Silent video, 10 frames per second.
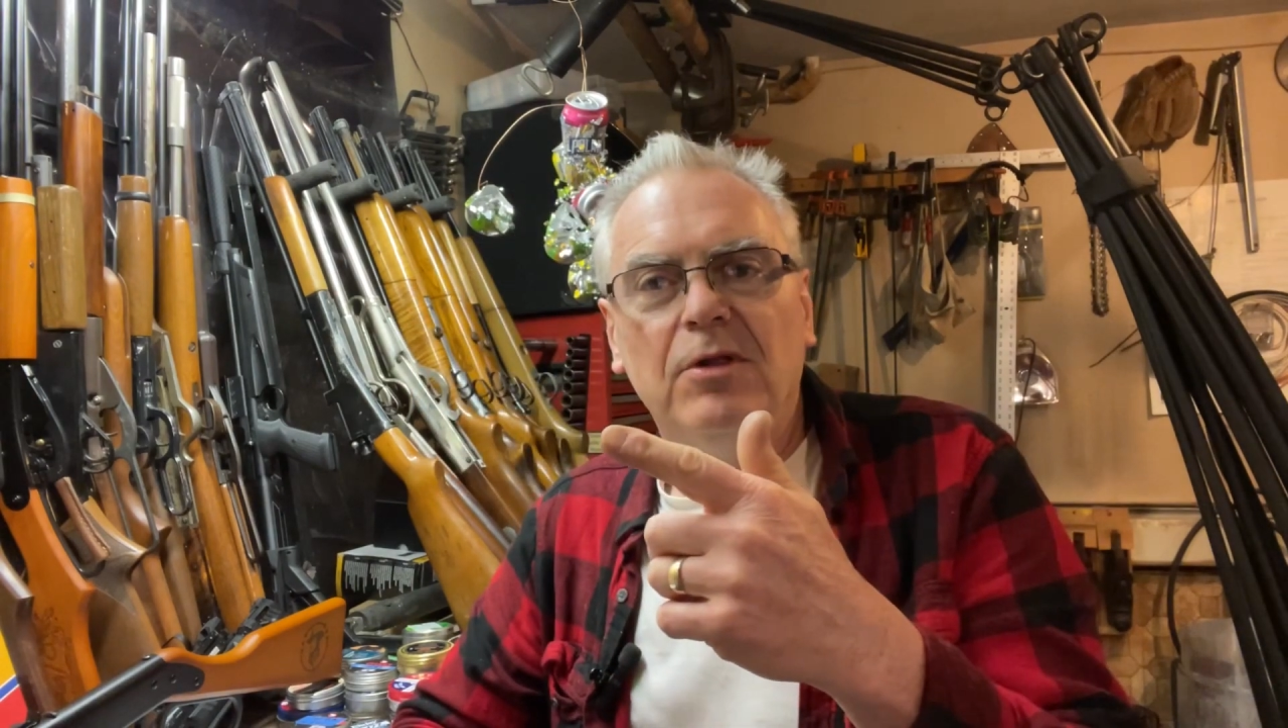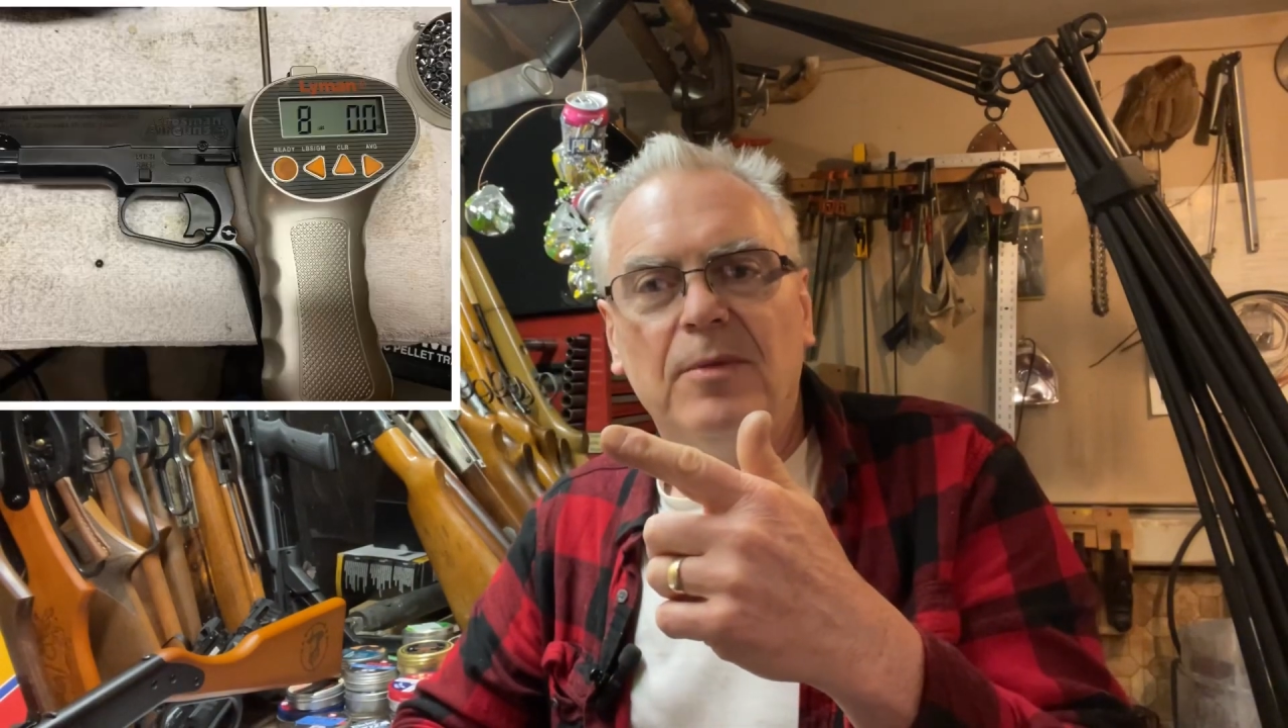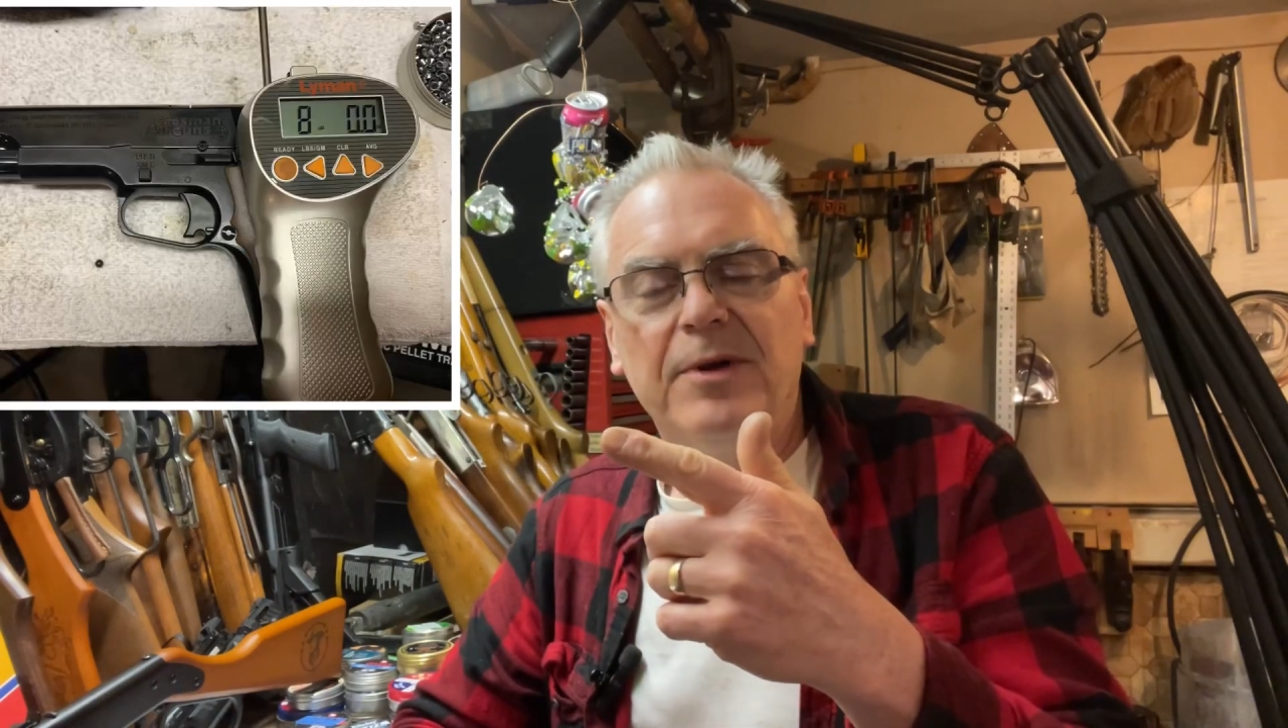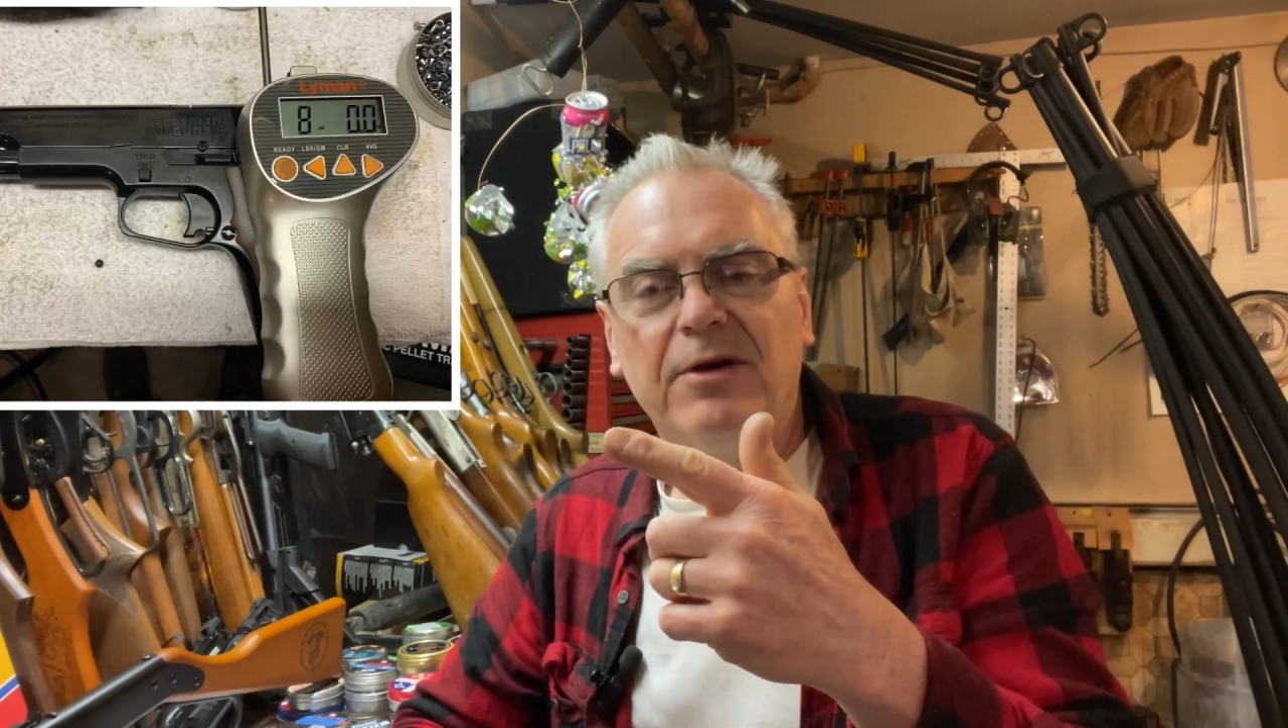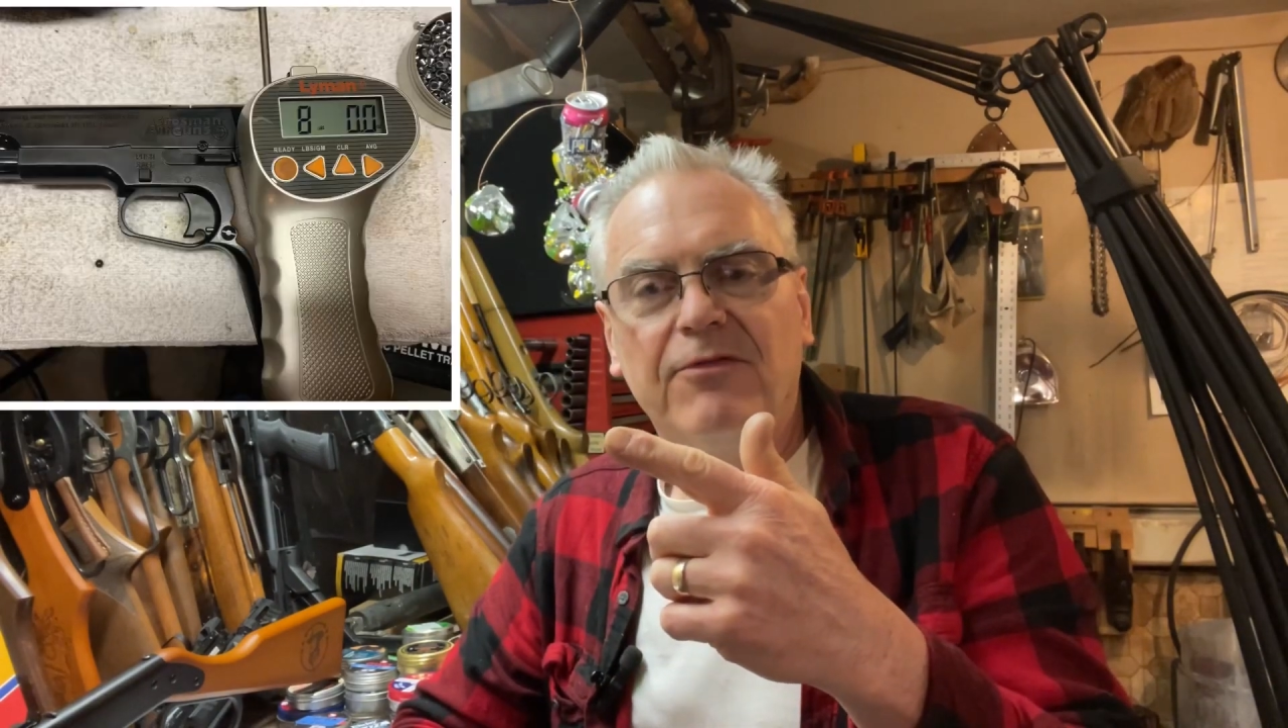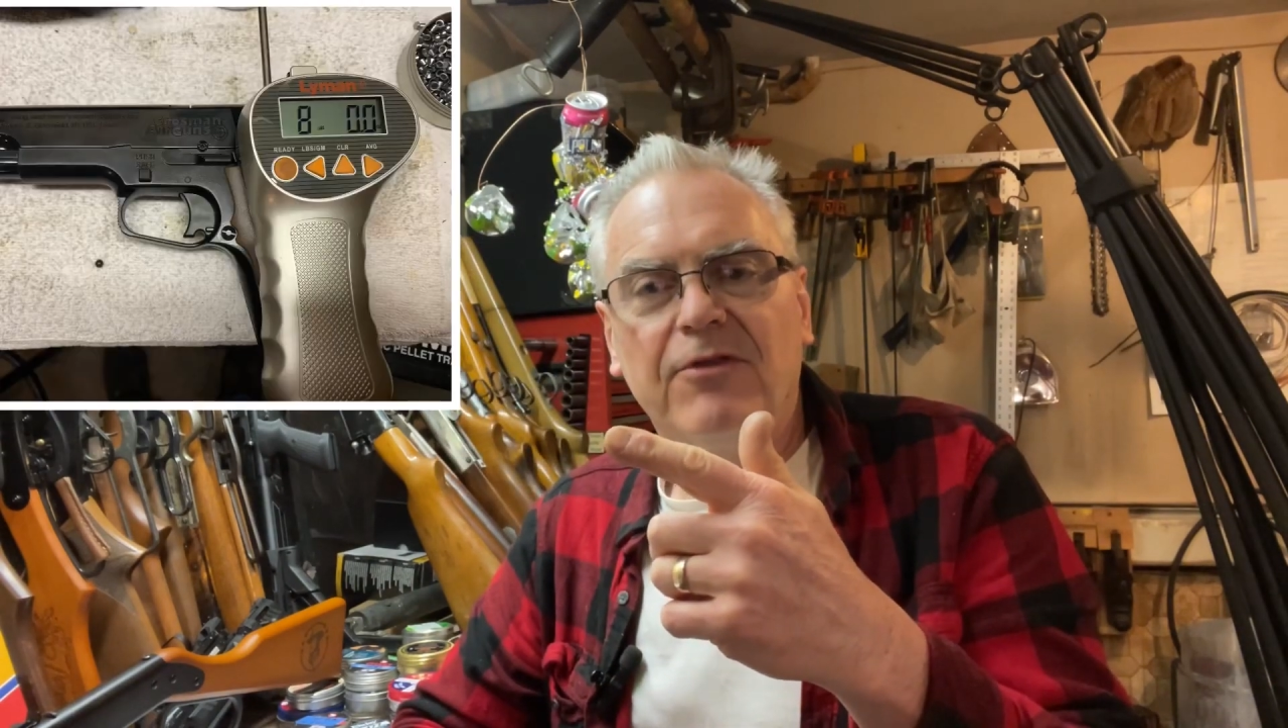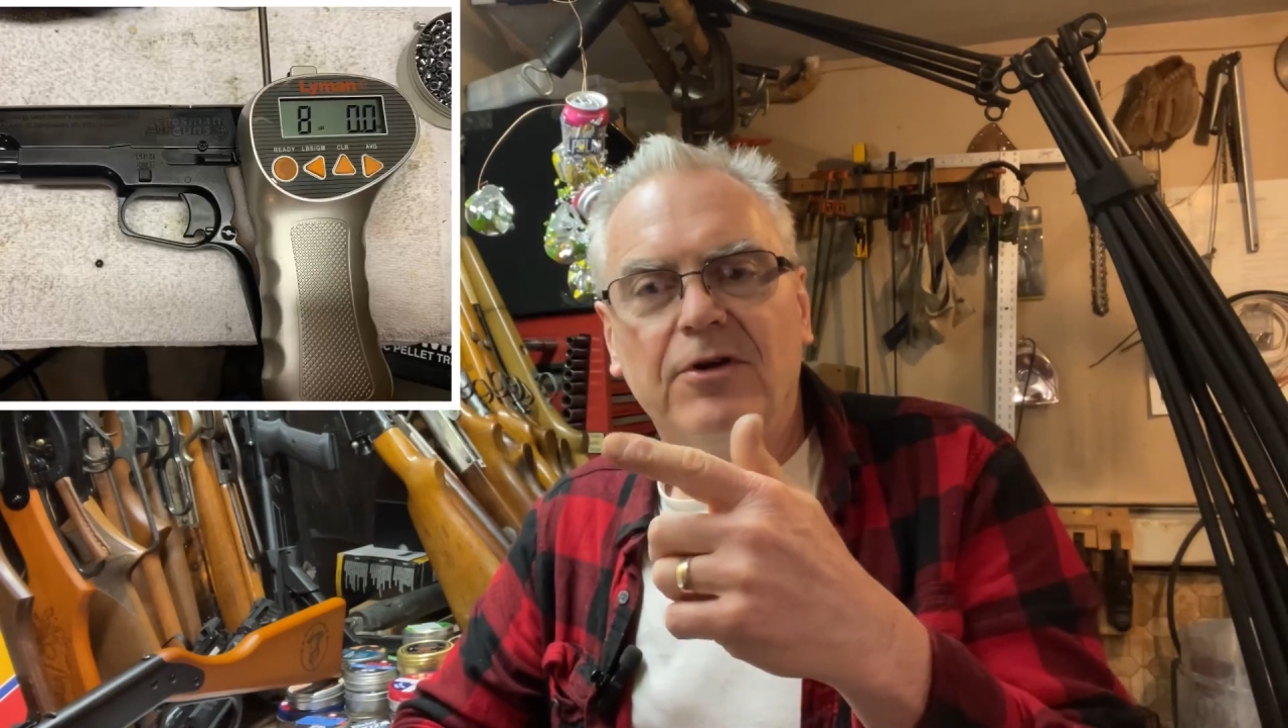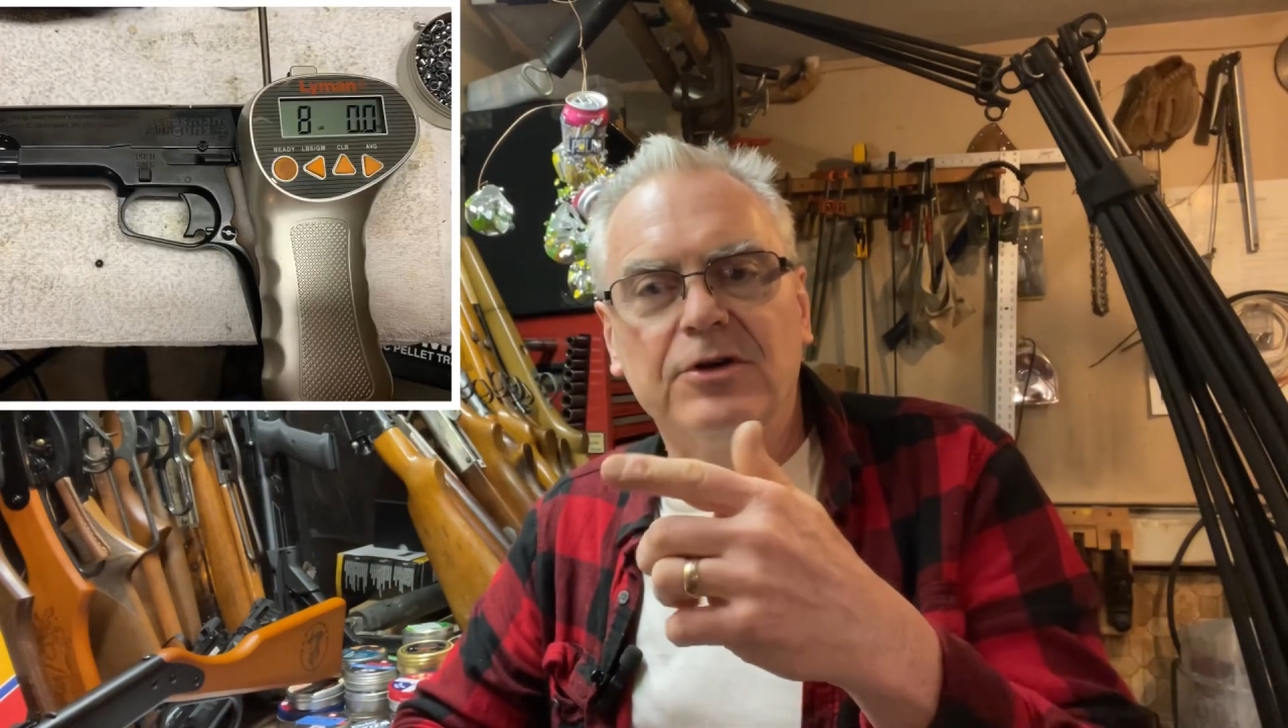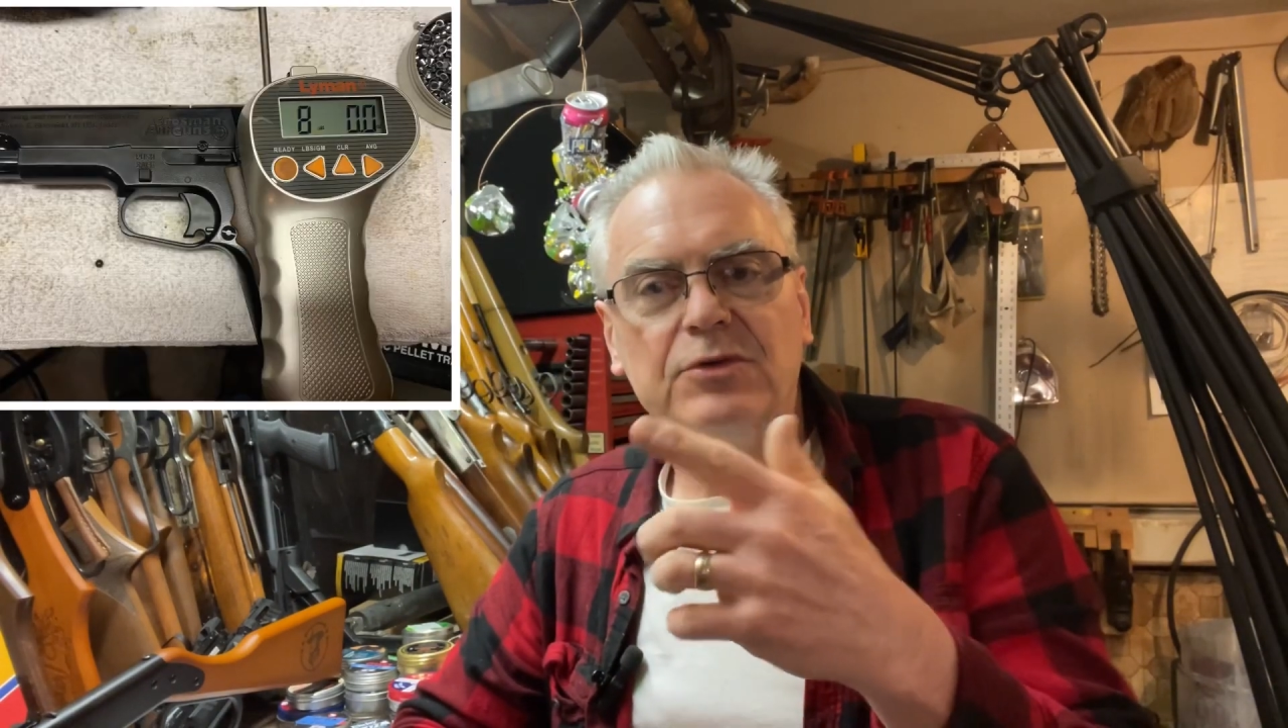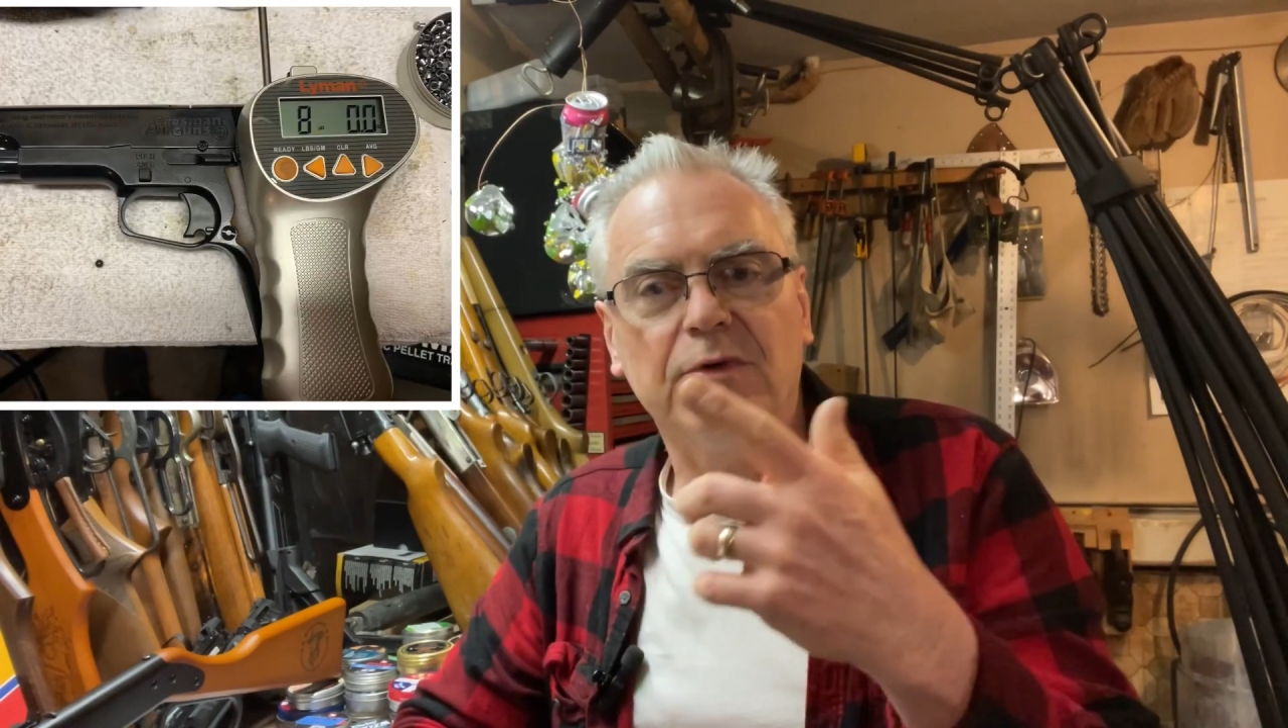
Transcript: up here first,